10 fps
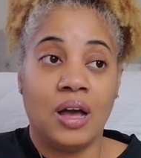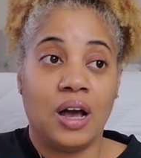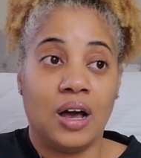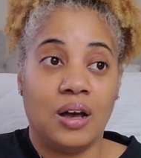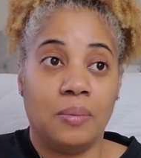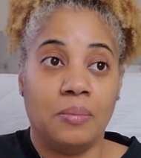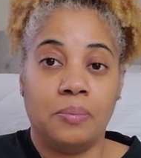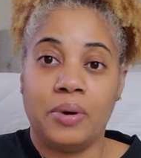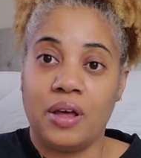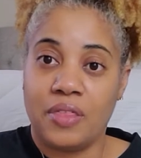Um,
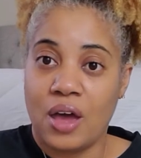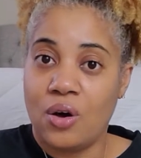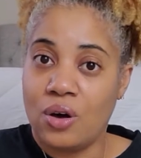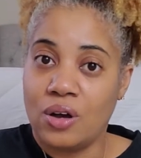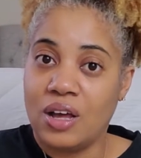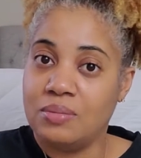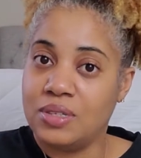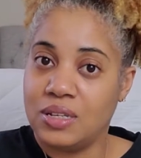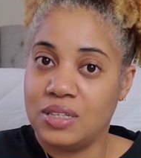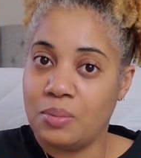but uh, that all comes
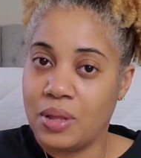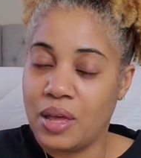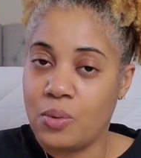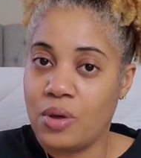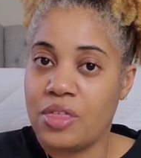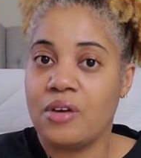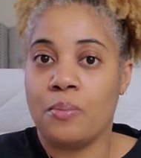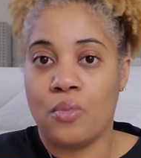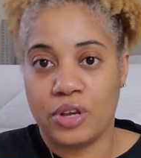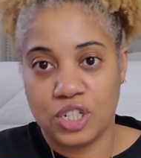into play with
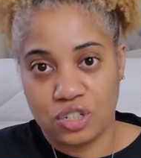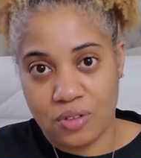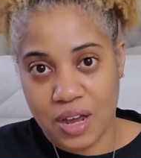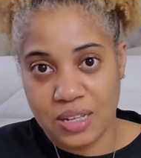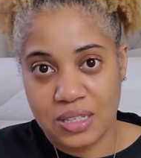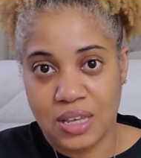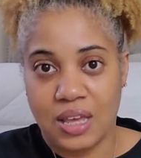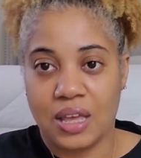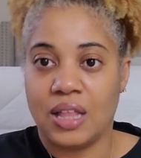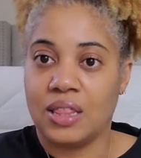
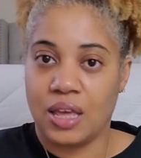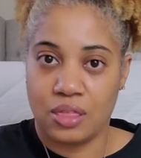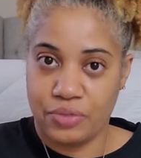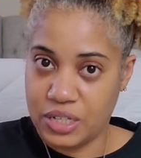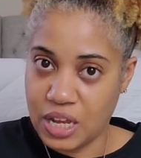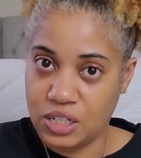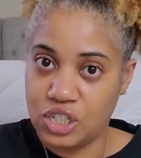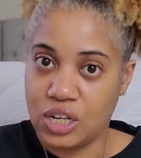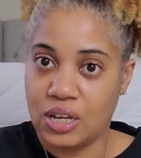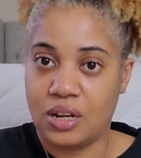moisturizing, length
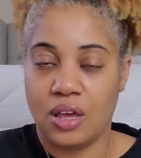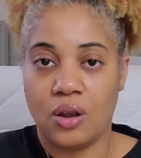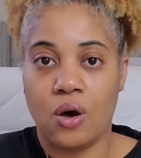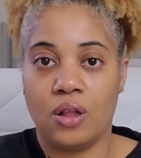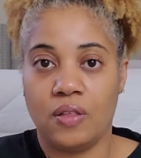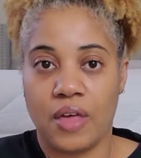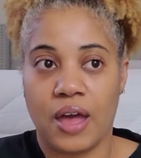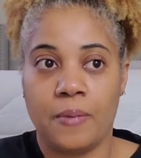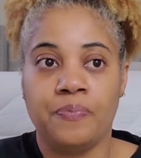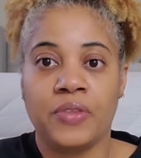retention, and all of
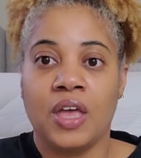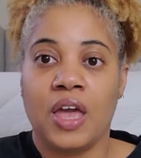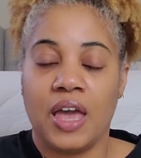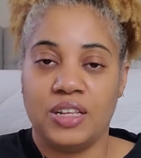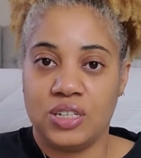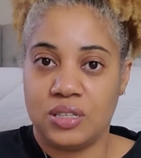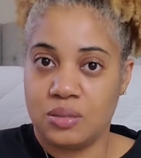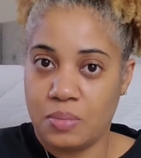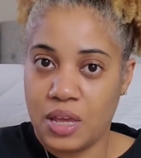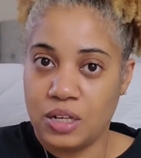that and just
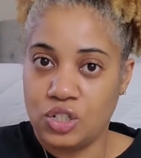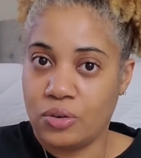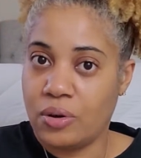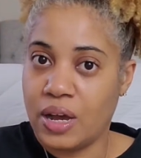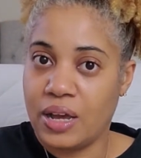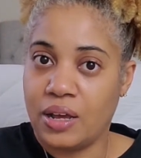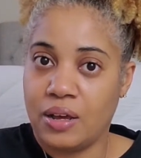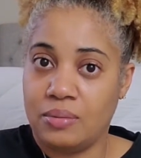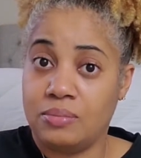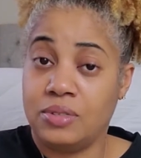making sure I
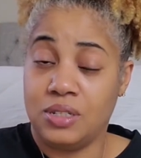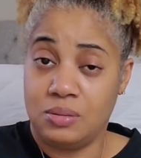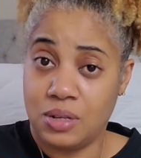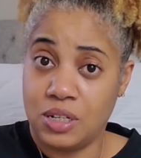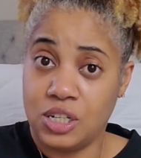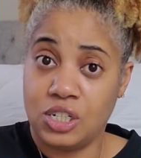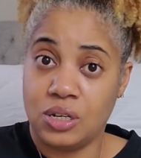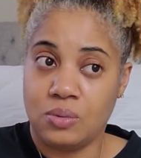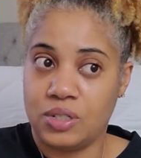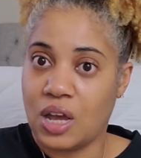um, deep
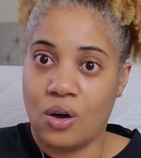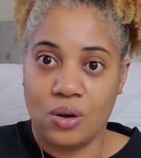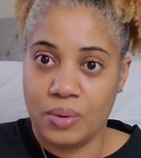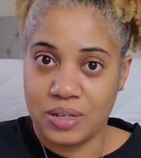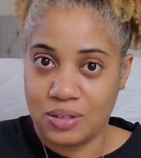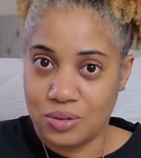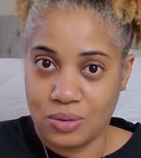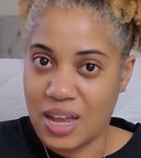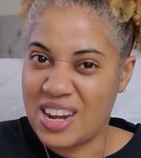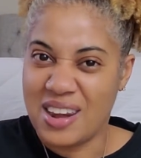condition, which I always do.
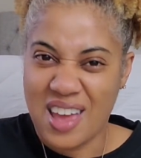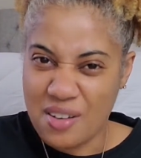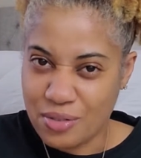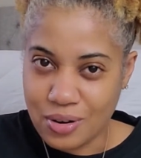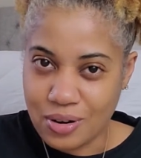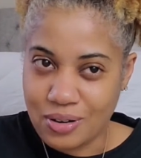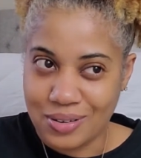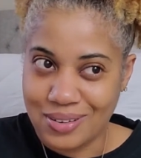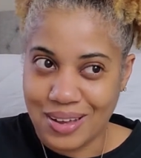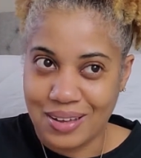I never,
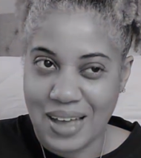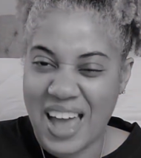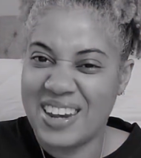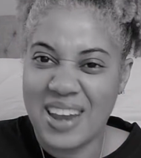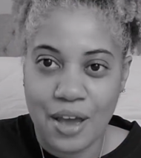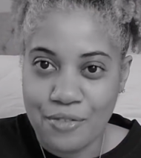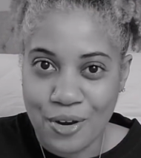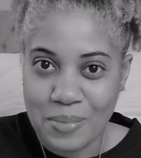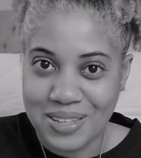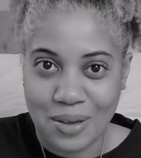I never
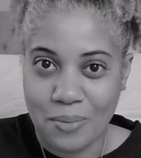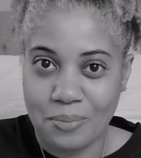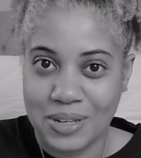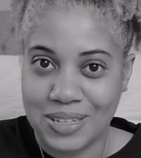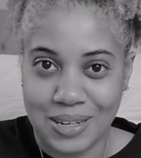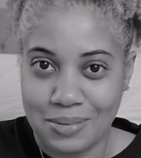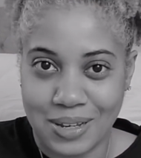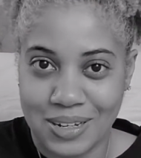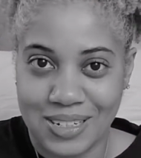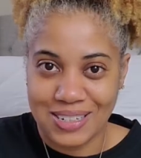miss a, miss a deep
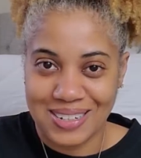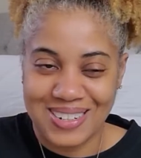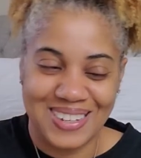condition.